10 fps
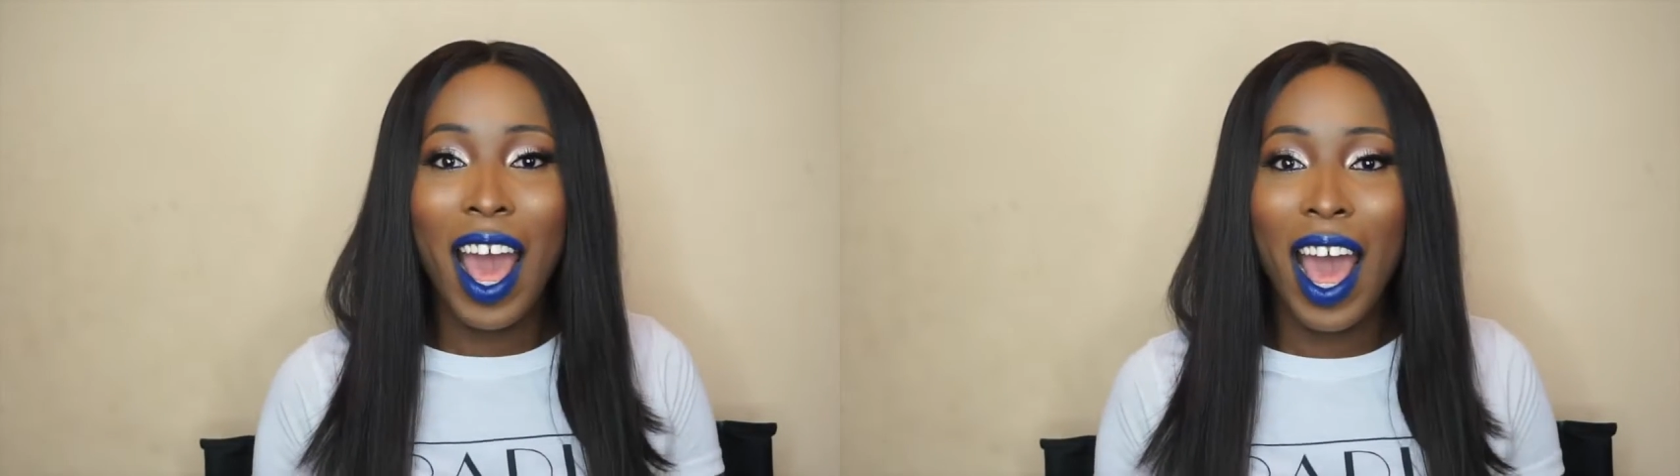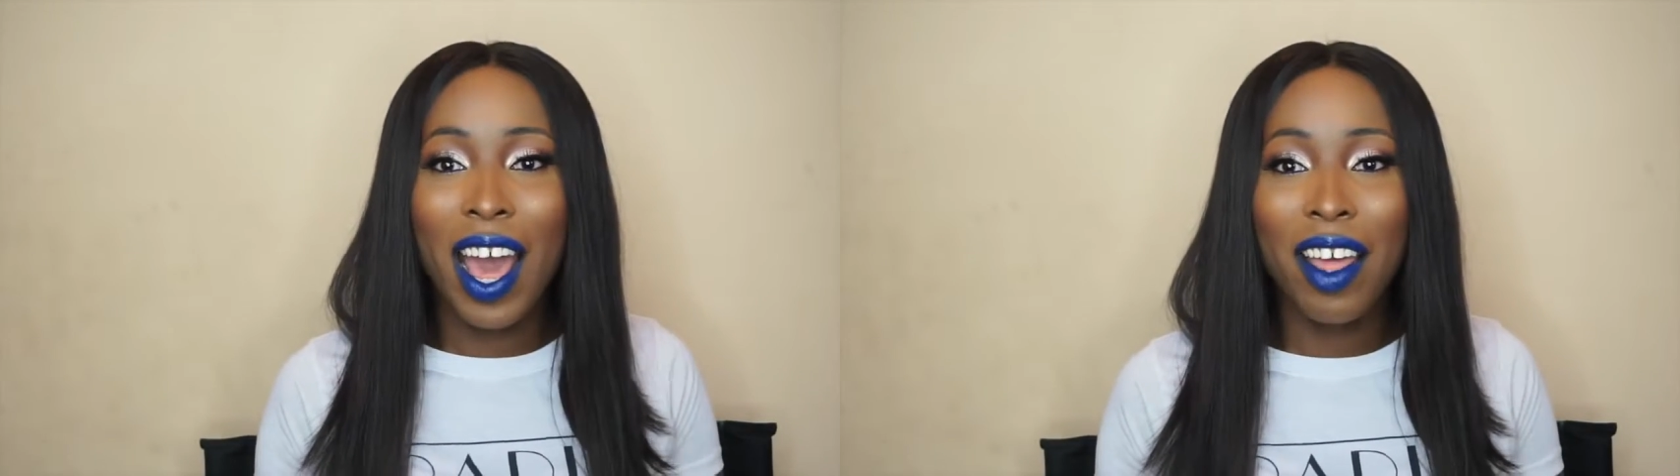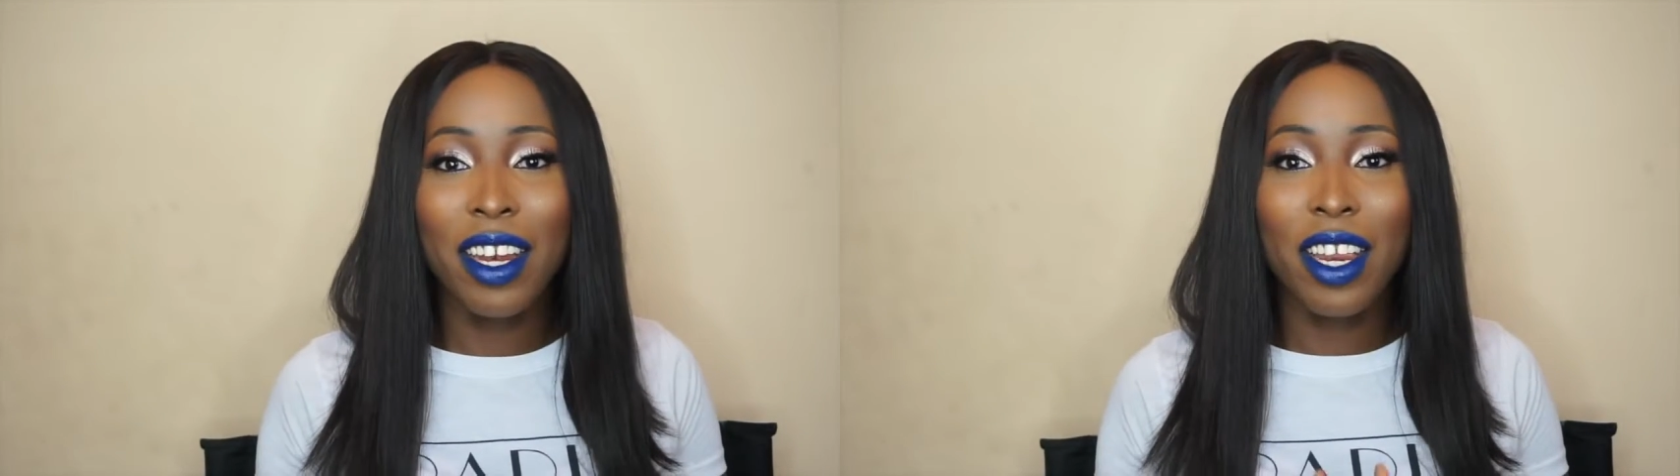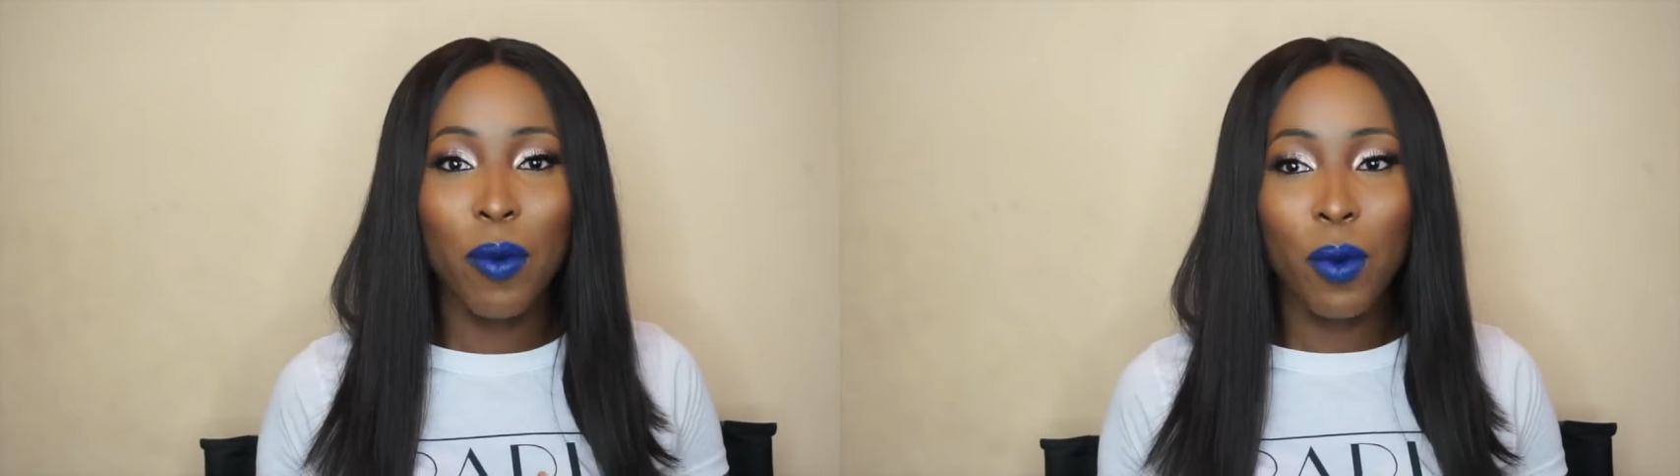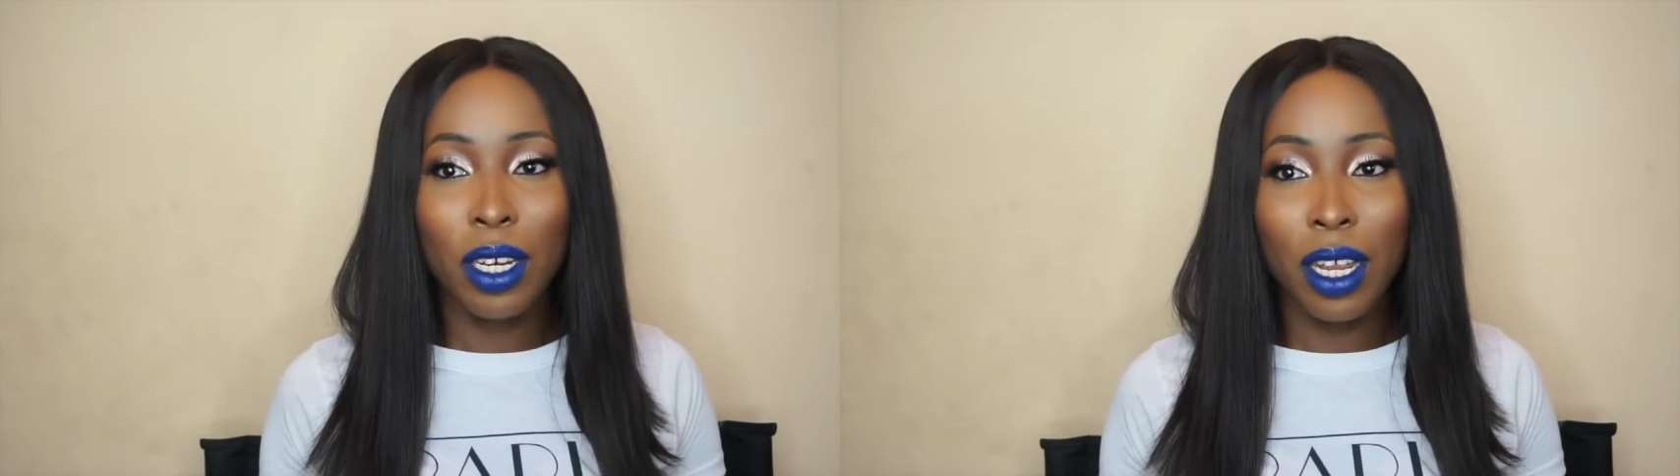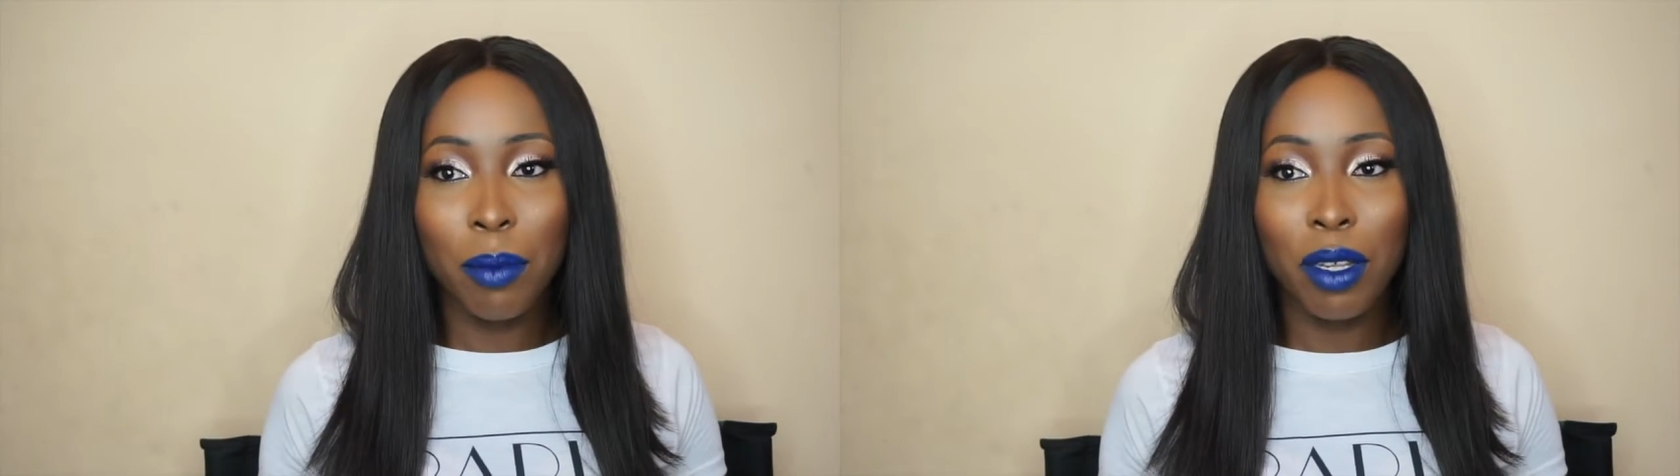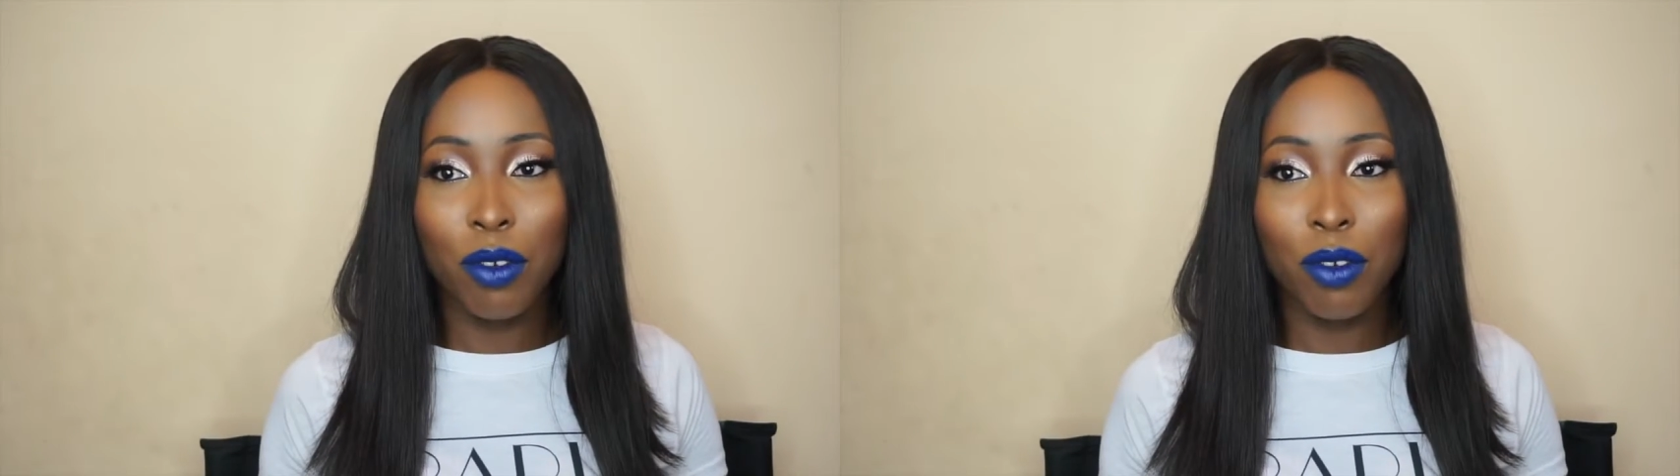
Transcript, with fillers: And they wanted me